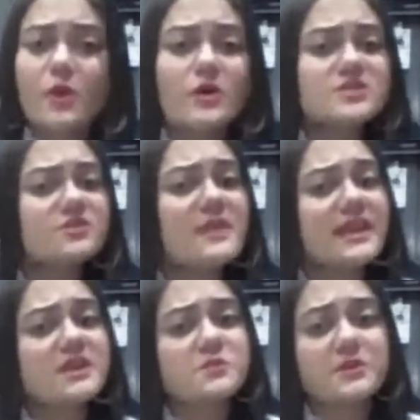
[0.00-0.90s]
also
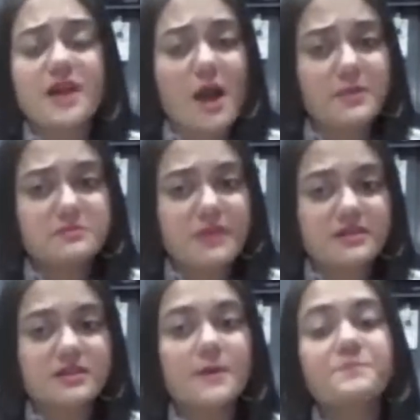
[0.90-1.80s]
make it with almond
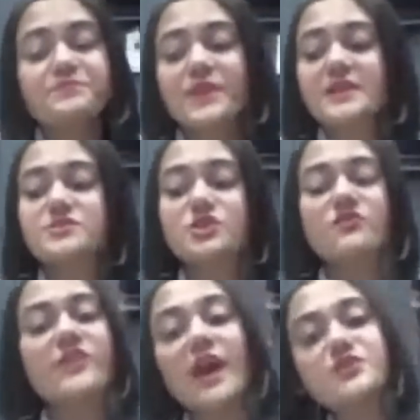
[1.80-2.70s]
butter. Instead
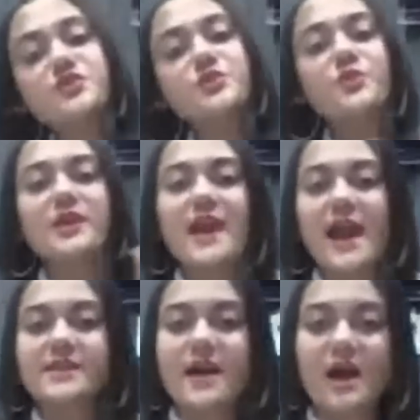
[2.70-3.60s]
of cashew, you can
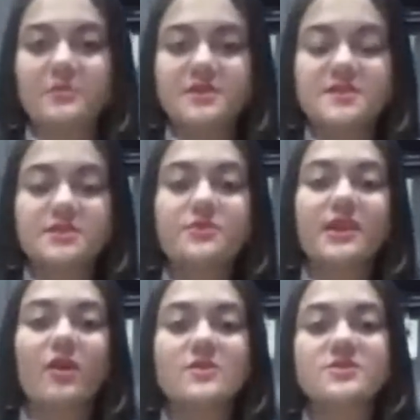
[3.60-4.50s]
add almonds. You
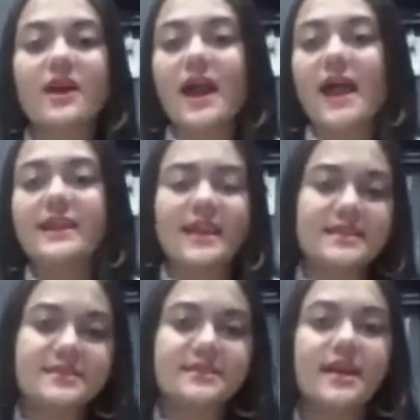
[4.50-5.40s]
can also add
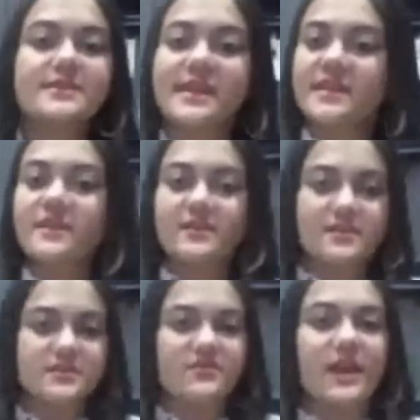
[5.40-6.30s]
hazelnut. Any
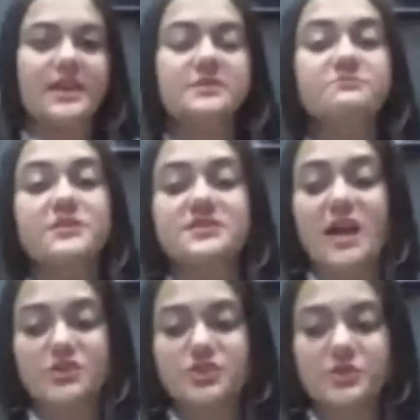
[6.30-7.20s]
nut is fine.
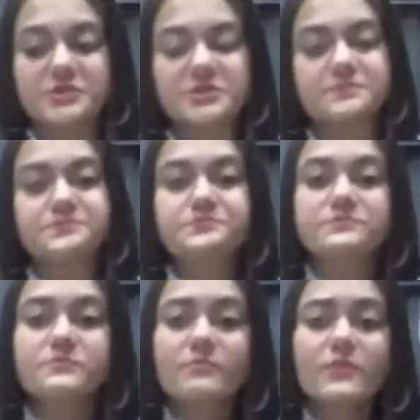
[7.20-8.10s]
Pistachios.
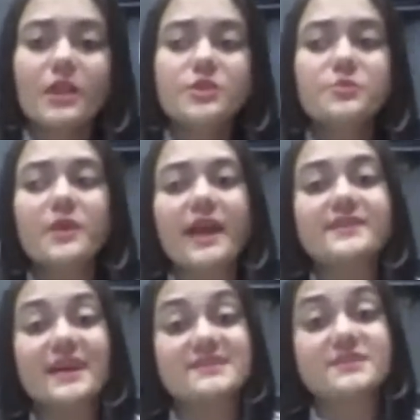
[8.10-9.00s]
You
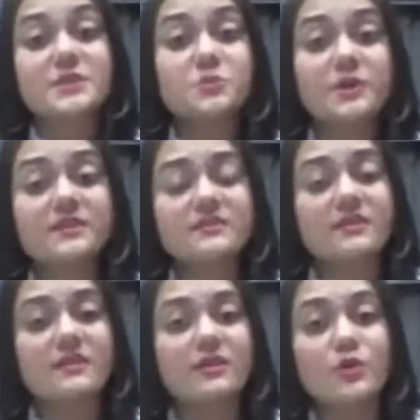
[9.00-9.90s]
can dust it with
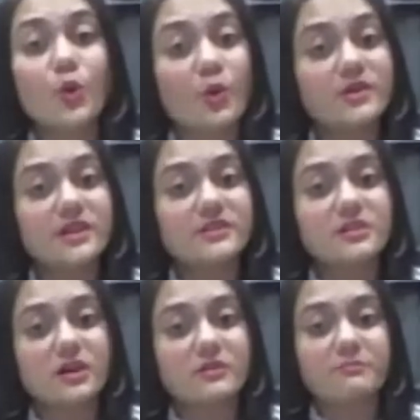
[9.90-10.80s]
coconut